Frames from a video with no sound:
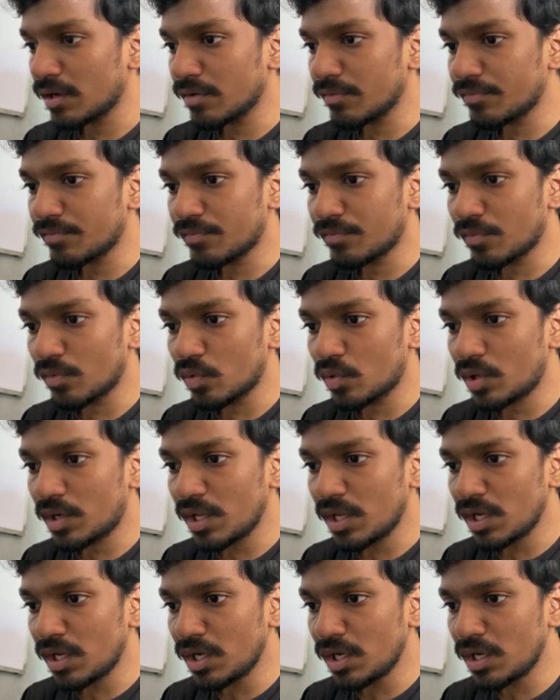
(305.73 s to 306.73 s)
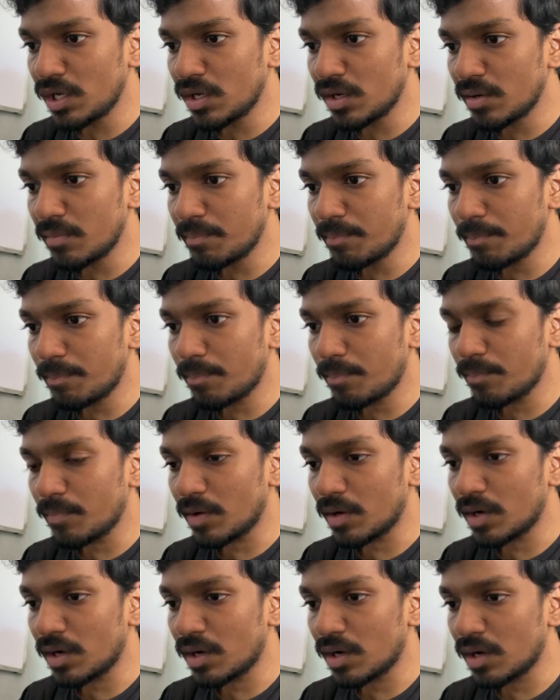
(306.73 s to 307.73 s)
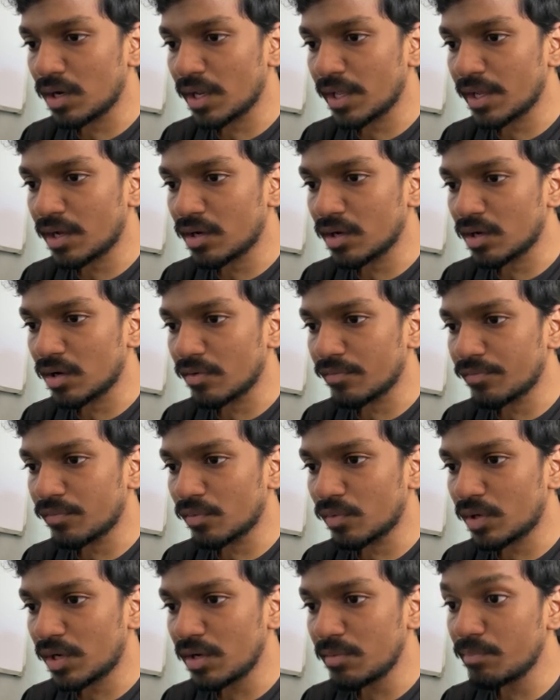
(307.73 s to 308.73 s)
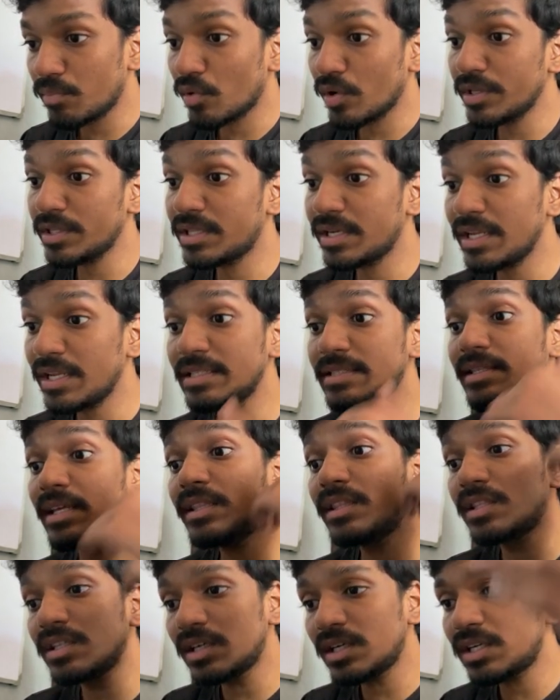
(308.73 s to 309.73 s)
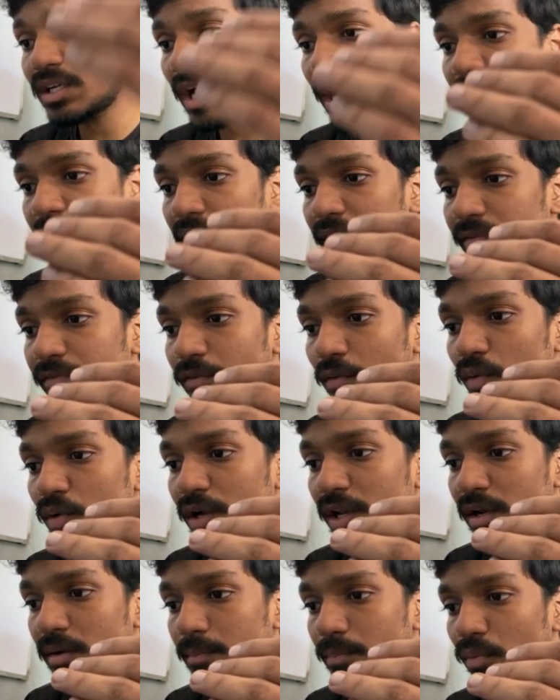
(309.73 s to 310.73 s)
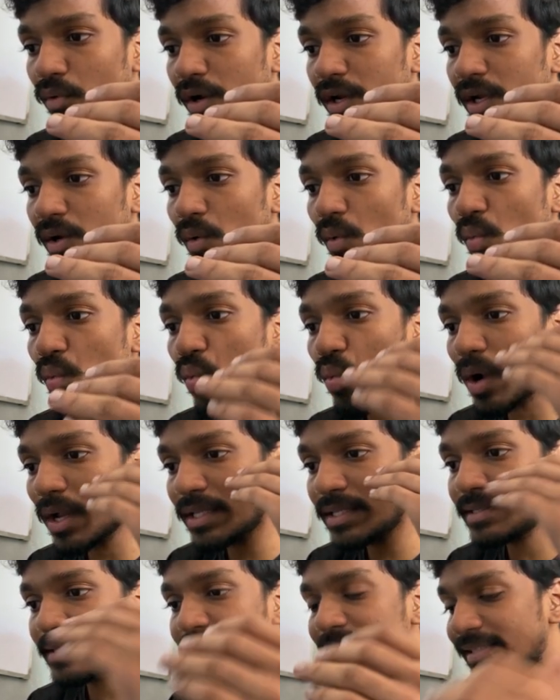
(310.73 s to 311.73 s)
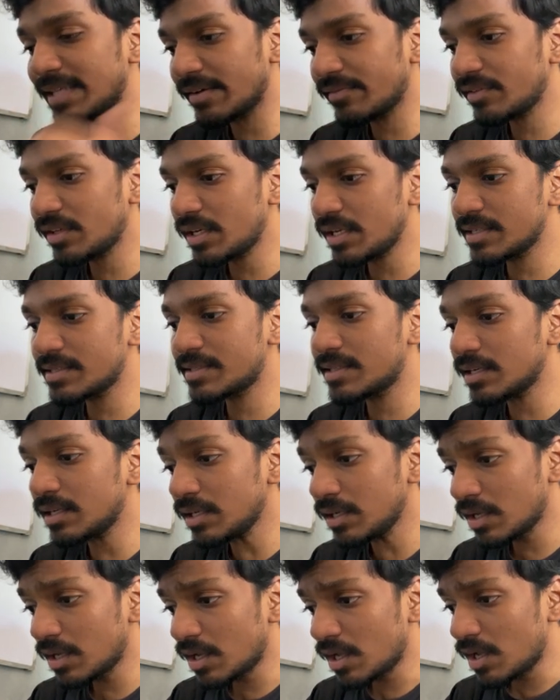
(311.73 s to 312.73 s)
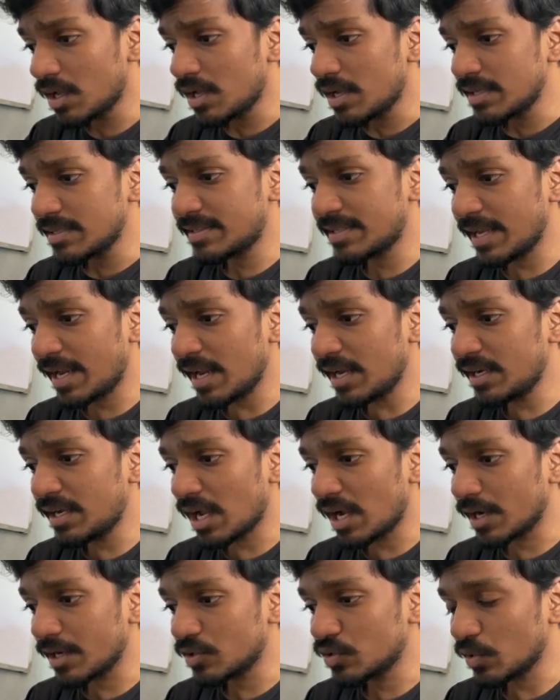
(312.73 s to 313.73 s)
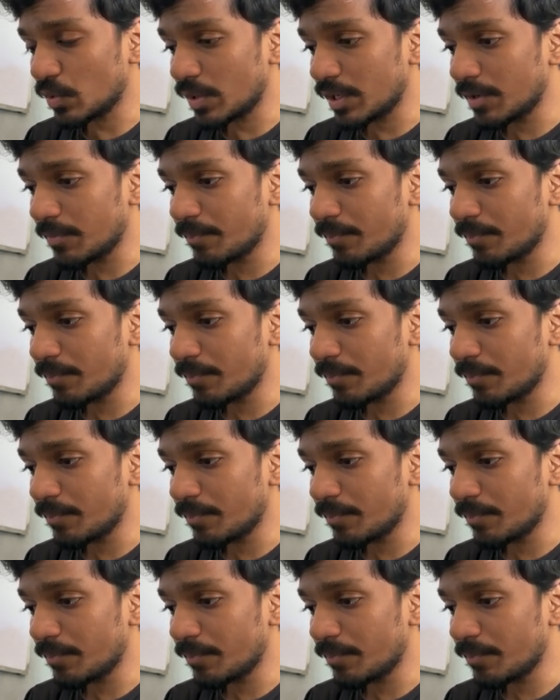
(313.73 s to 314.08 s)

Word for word: uh, 14 uh, like uh, 14.3 is the third target 14.17 is the second target sorry